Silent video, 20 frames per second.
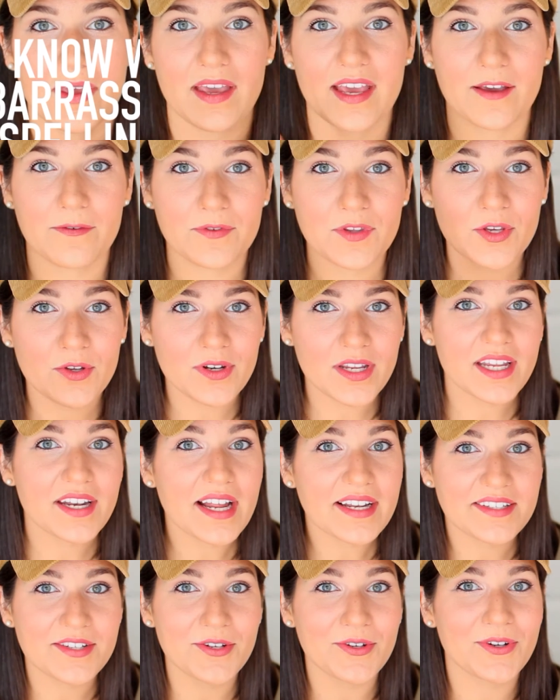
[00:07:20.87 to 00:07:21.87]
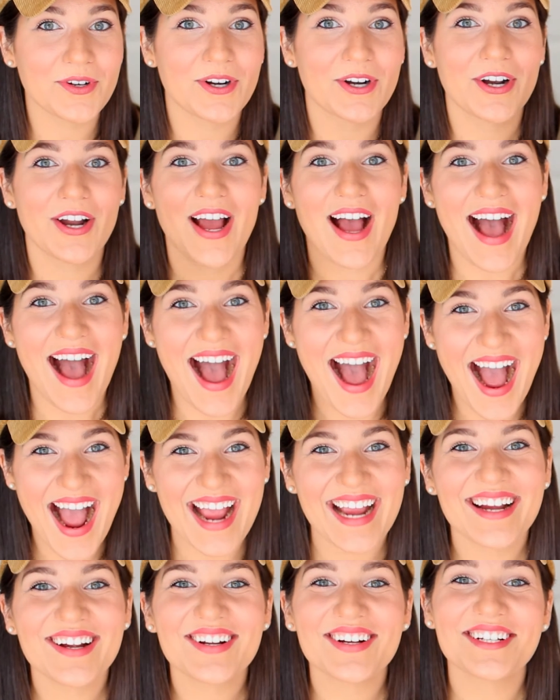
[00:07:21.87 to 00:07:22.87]
If you need a tutor,
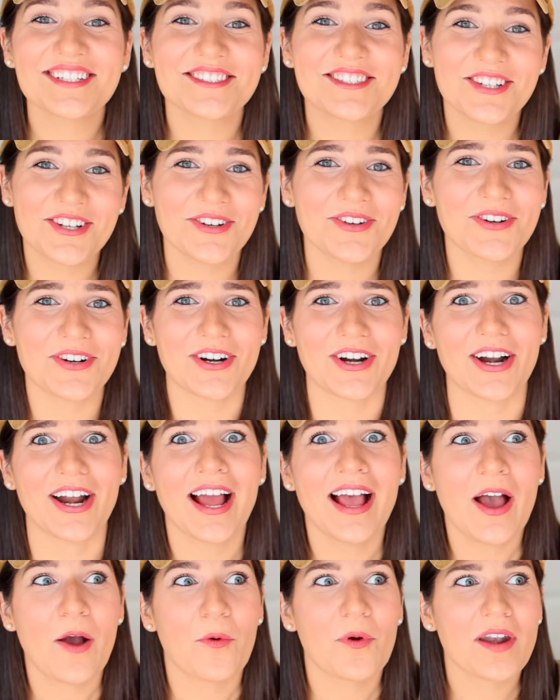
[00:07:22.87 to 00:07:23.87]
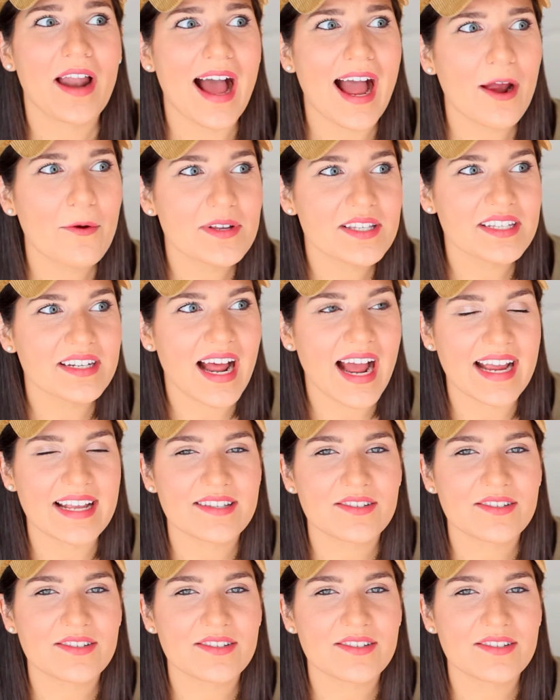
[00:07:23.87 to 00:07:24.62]
hire a tutor. When I was in high